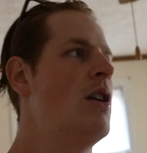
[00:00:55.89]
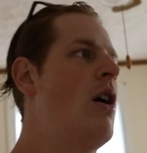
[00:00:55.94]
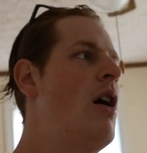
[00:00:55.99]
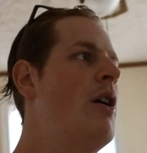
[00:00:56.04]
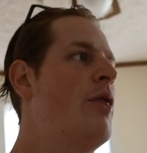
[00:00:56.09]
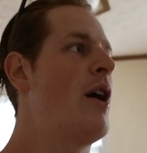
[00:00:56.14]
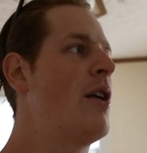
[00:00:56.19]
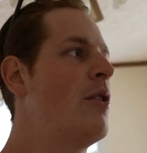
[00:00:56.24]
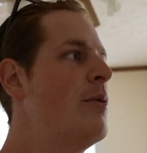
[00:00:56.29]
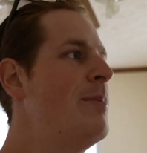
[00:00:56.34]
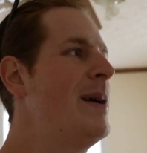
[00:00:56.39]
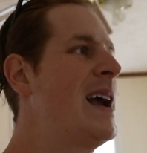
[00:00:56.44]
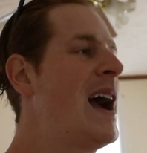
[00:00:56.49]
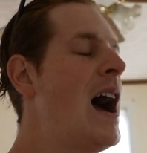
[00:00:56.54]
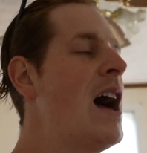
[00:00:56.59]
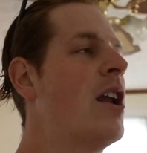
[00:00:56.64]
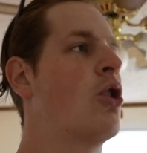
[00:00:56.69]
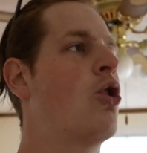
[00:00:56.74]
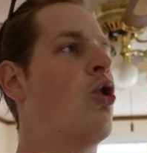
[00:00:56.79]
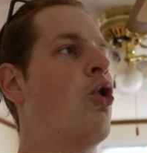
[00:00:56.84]
thought it would be
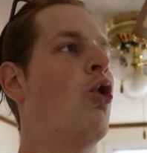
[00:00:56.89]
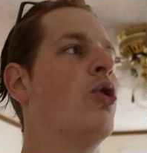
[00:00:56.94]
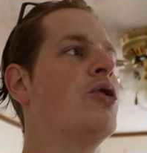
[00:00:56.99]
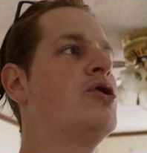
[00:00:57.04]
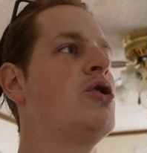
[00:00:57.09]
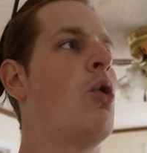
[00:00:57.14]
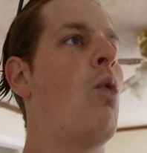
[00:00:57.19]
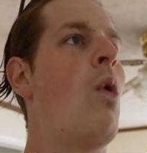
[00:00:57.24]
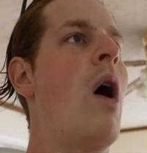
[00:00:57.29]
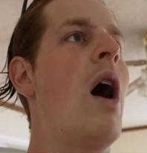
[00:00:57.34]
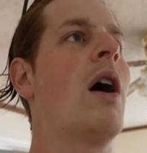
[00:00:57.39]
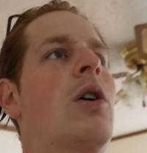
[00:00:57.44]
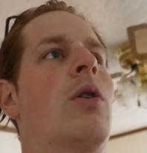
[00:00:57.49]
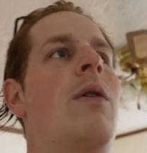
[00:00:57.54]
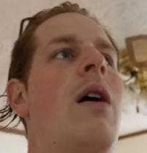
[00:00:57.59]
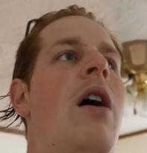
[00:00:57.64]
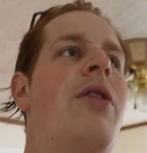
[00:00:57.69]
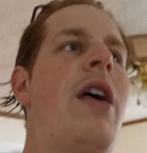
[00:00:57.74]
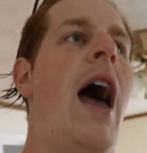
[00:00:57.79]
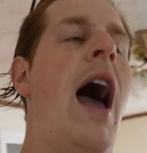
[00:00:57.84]
kind of cool to walk
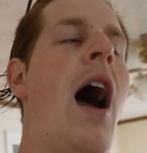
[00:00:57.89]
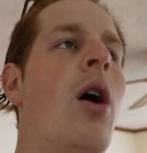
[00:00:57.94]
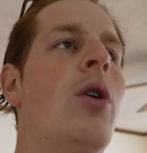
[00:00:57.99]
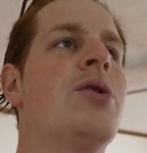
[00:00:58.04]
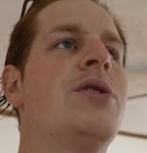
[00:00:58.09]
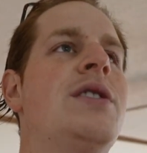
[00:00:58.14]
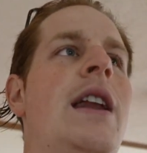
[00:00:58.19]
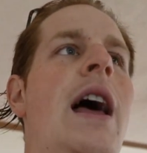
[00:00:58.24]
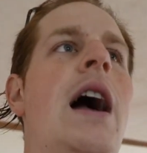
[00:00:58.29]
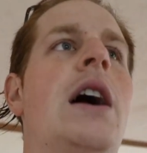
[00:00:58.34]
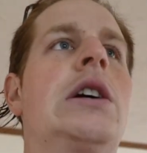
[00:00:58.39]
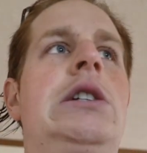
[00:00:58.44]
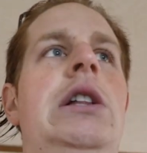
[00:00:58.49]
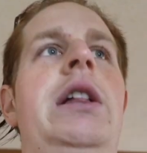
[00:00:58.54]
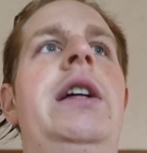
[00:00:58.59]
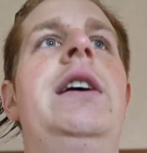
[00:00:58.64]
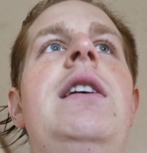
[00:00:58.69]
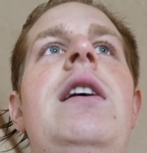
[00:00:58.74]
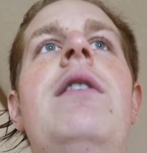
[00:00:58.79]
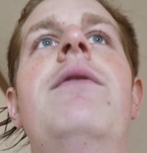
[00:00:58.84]
around the house and
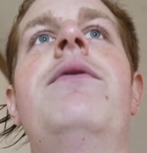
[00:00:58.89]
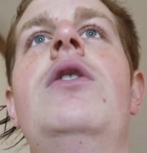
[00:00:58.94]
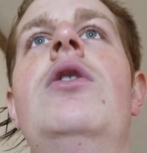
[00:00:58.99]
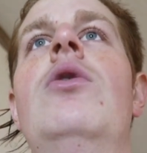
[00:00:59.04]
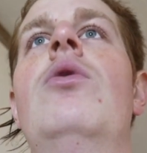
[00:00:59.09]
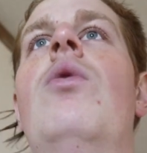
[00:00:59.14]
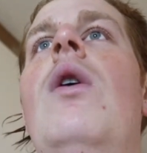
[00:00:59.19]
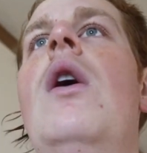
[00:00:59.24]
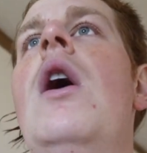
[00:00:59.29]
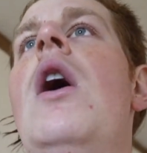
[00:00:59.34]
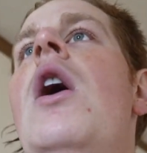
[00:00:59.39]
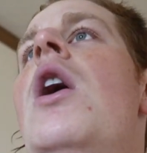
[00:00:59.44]
actually give you,